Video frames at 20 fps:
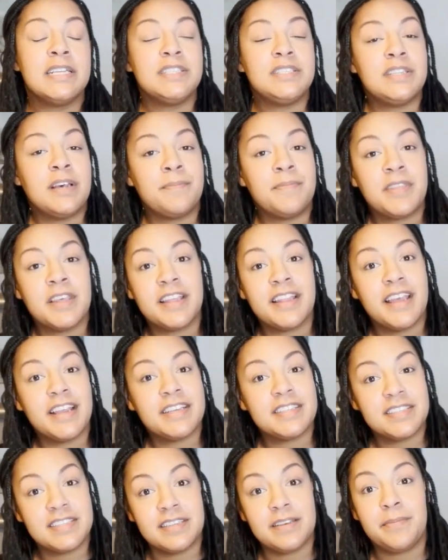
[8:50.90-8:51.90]
something
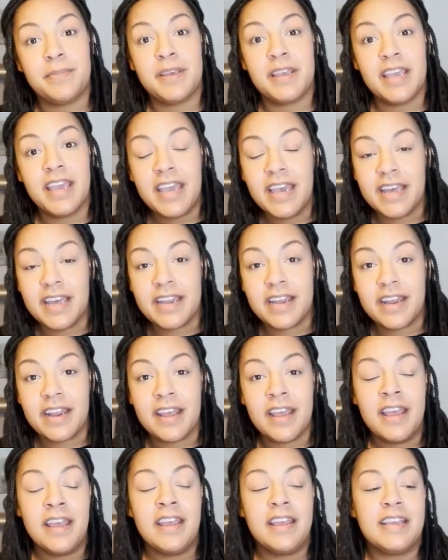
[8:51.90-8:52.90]
like sleeping in,
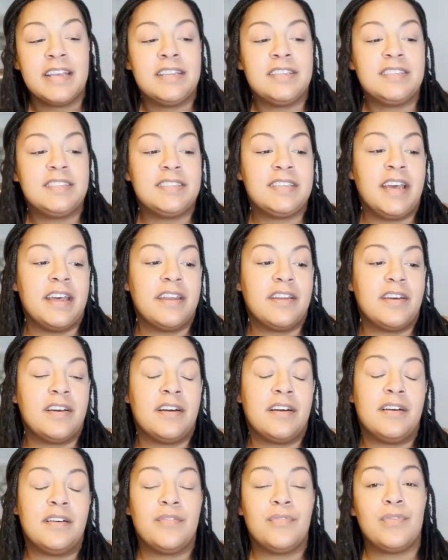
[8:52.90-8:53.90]
instead
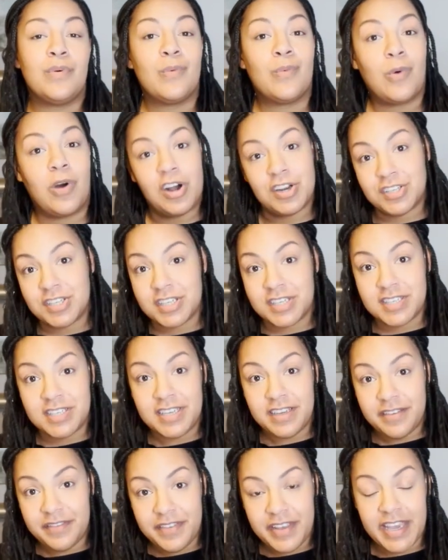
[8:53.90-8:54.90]
of watching
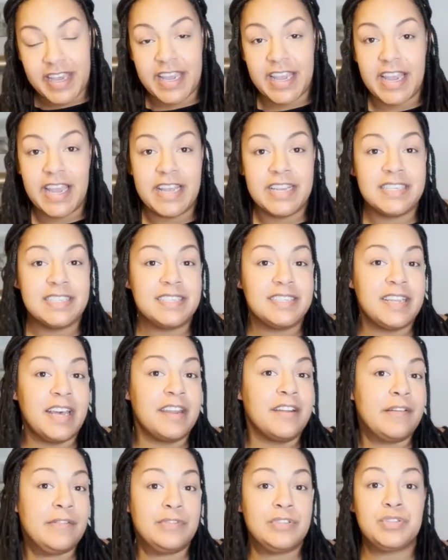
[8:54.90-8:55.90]
TV, instead
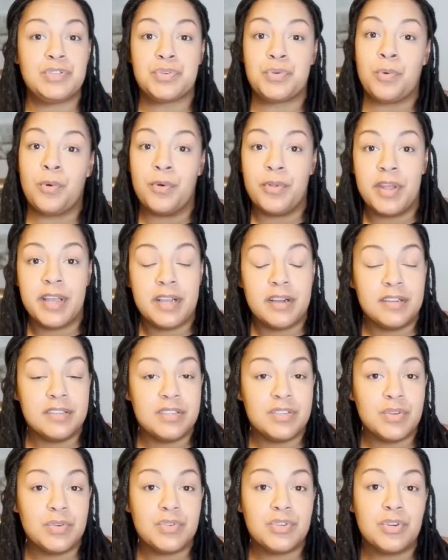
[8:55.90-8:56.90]
of scrolling on
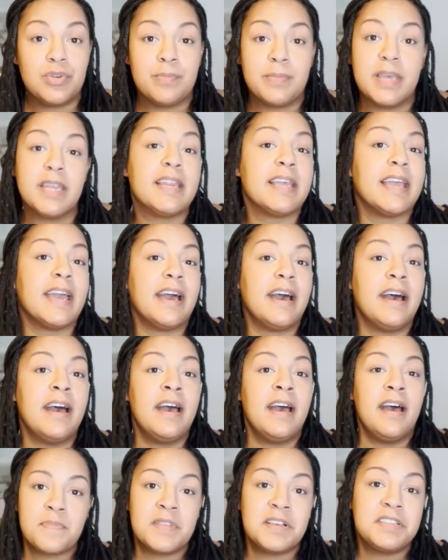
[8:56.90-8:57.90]
social media.
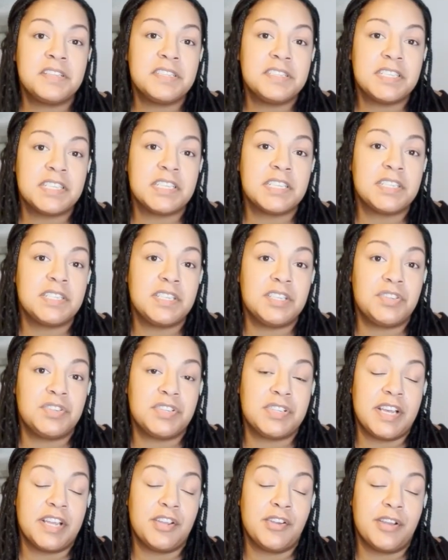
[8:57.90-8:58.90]
This is a
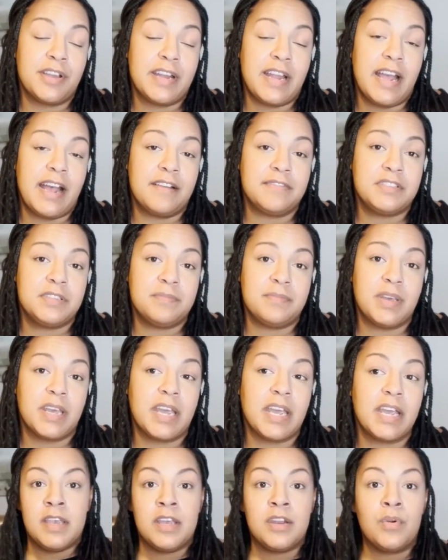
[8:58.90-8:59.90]
decision that you're gonna have to
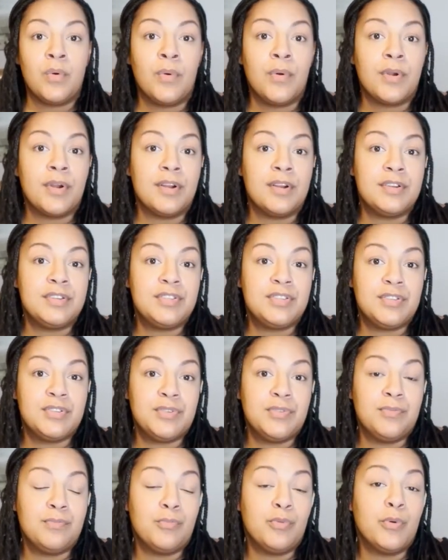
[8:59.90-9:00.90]
make in order
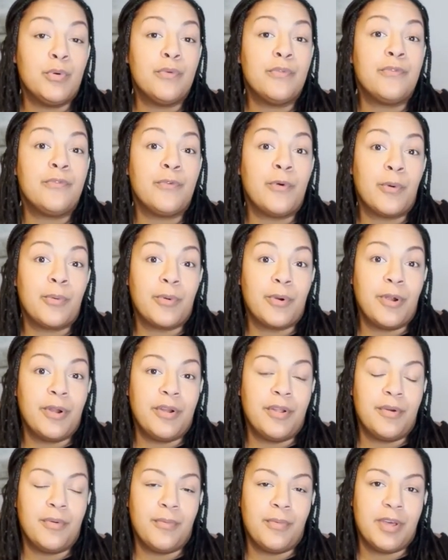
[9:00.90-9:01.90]
to move
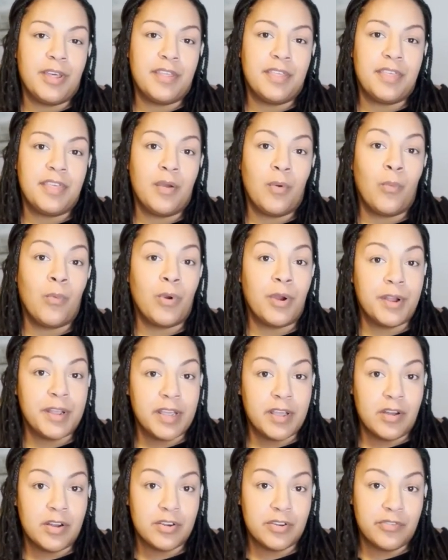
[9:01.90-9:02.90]
forward with
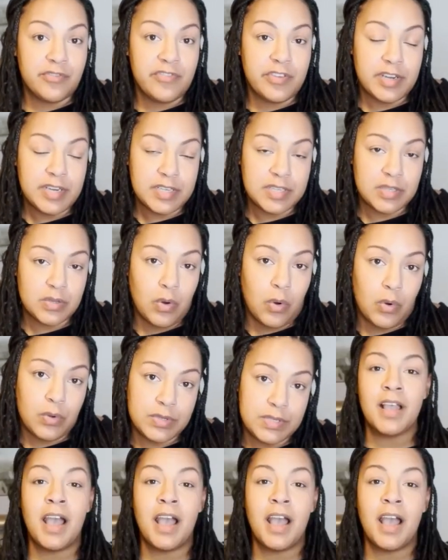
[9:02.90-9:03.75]
working on your fitness goals.